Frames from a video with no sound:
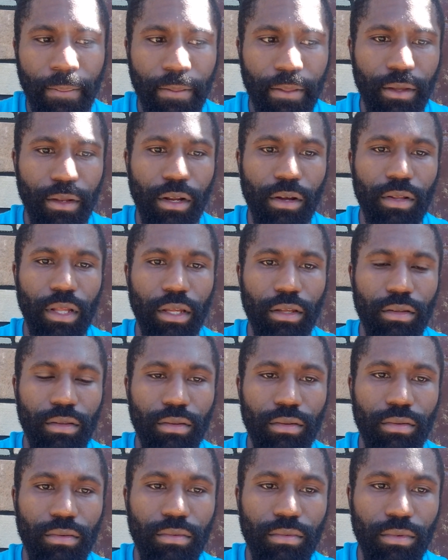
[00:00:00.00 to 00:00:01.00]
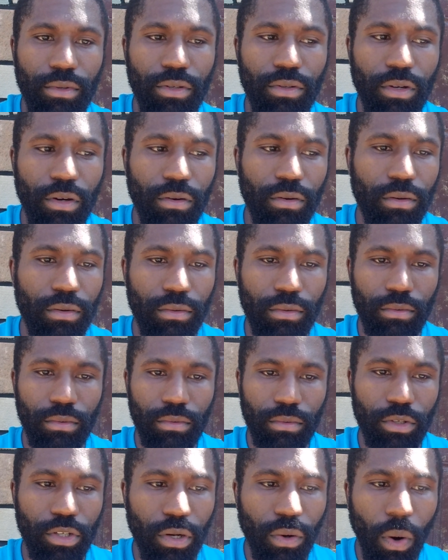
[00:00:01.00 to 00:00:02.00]
like you don't
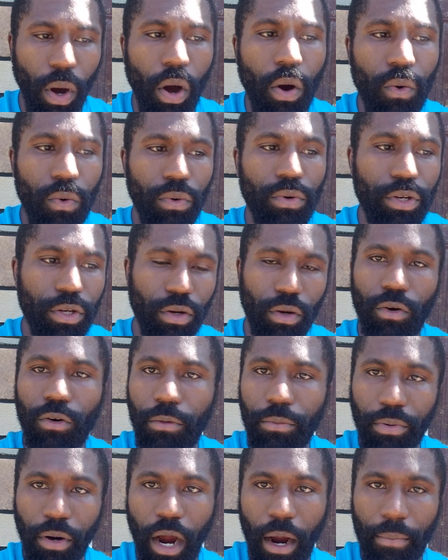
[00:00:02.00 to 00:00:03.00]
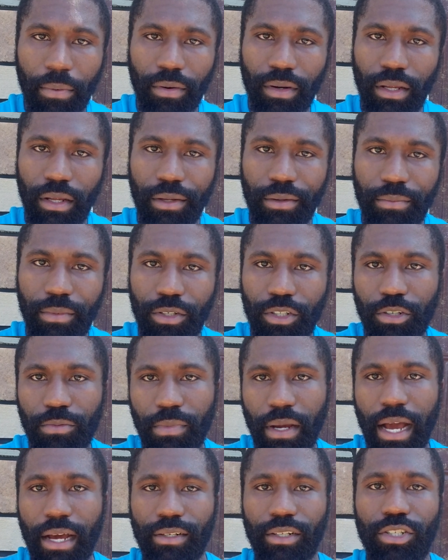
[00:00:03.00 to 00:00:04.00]
own your own property, but you're
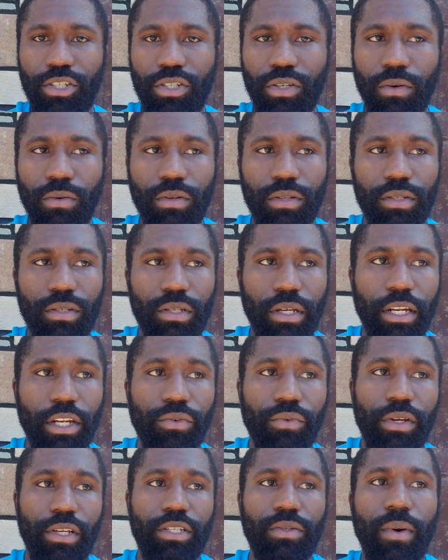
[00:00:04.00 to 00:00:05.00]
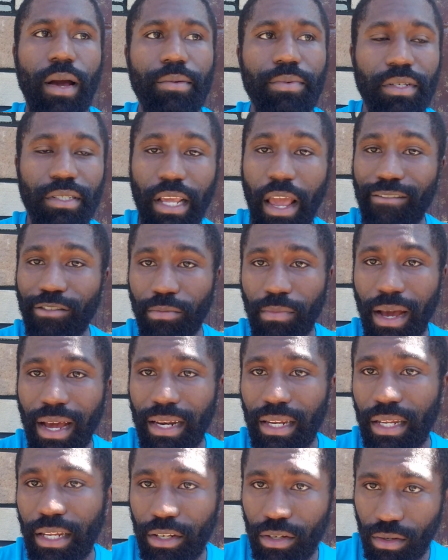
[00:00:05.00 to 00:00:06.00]
buying these Jordans. And the reason why is because
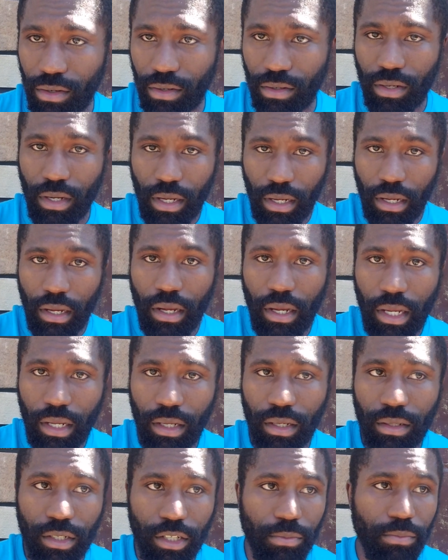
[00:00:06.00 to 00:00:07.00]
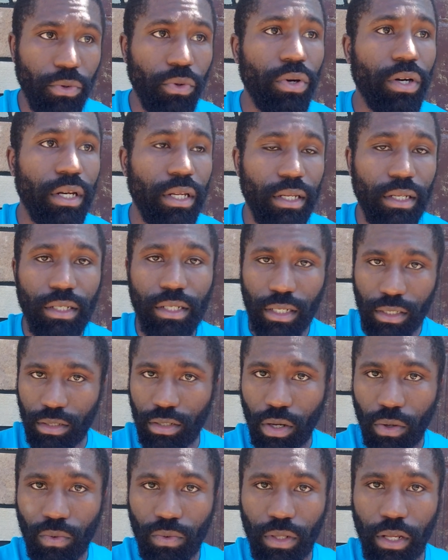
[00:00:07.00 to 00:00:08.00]
everybody in your community
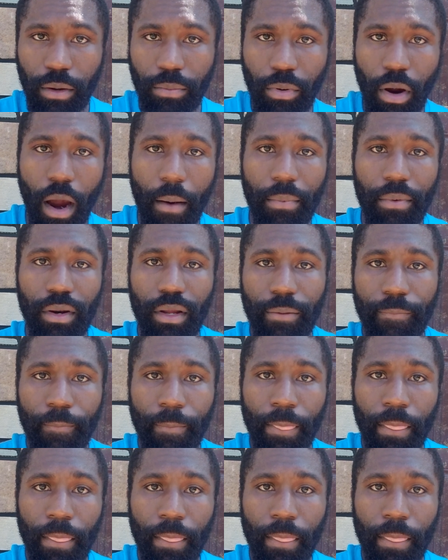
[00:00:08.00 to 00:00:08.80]
doesn't own their property,